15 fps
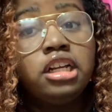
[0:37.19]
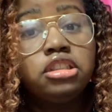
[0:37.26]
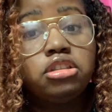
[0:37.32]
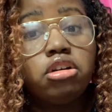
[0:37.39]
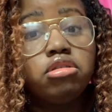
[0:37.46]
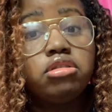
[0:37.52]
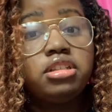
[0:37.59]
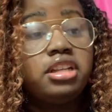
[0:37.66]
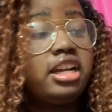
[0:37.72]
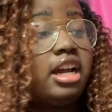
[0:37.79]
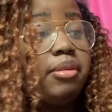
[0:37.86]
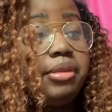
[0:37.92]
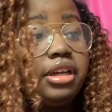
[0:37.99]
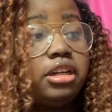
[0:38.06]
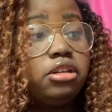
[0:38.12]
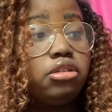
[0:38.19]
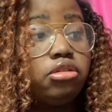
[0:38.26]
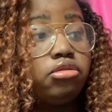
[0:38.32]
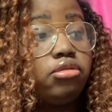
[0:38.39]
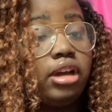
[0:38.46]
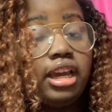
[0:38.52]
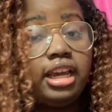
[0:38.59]
So today I'm here to
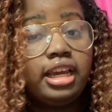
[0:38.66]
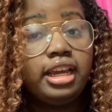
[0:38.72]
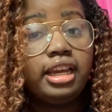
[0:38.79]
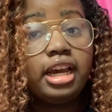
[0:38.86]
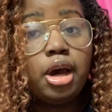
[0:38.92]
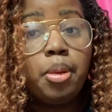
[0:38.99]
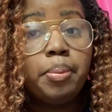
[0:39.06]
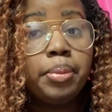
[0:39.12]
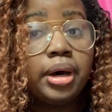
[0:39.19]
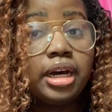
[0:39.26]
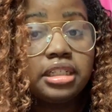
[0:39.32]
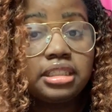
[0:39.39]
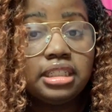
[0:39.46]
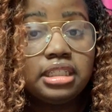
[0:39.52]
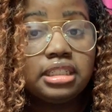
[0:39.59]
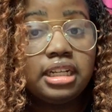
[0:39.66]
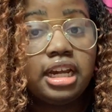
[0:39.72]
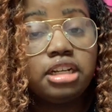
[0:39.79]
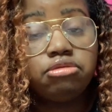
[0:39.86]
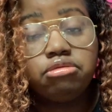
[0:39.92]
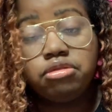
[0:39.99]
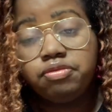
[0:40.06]
do a unboxing
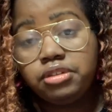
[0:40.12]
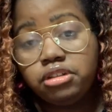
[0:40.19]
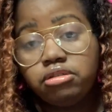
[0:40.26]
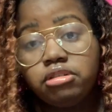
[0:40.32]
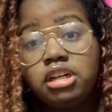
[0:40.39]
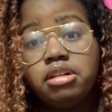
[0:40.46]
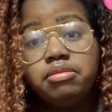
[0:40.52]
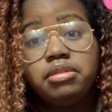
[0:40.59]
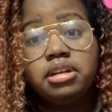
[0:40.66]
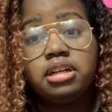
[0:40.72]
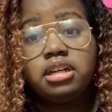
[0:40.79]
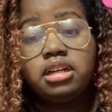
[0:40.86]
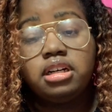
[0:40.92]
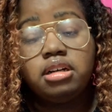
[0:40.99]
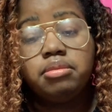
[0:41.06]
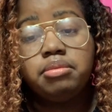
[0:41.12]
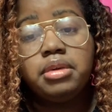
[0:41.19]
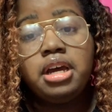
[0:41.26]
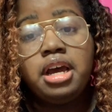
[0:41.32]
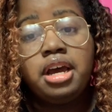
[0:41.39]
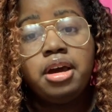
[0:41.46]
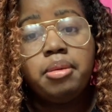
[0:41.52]
slash review of the
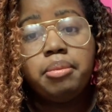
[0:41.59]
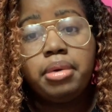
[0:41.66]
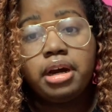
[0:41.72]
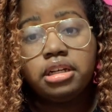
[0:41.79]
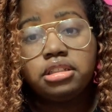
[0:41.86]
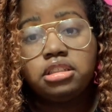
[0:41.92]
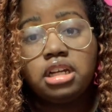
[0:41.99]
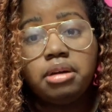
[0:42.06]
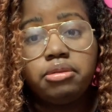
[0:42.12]
Box Shoppe.